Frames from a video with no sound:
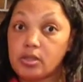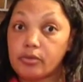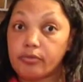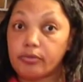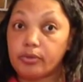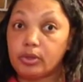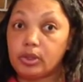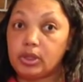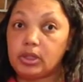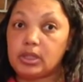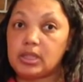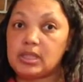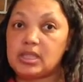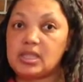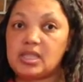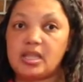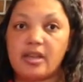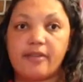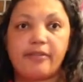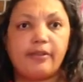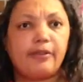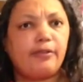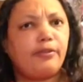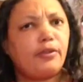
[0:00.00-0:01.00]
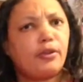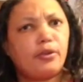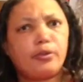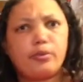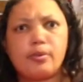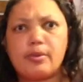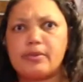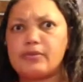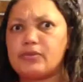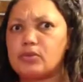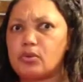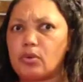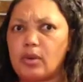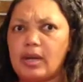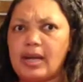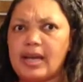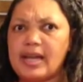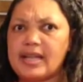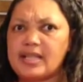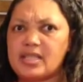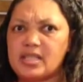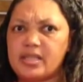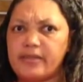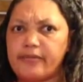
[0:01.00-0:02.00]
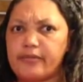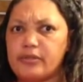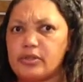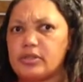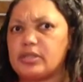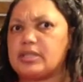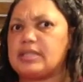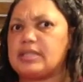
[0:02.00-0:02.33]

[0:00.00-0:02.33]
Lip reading: of really good stuff if your thrift store has different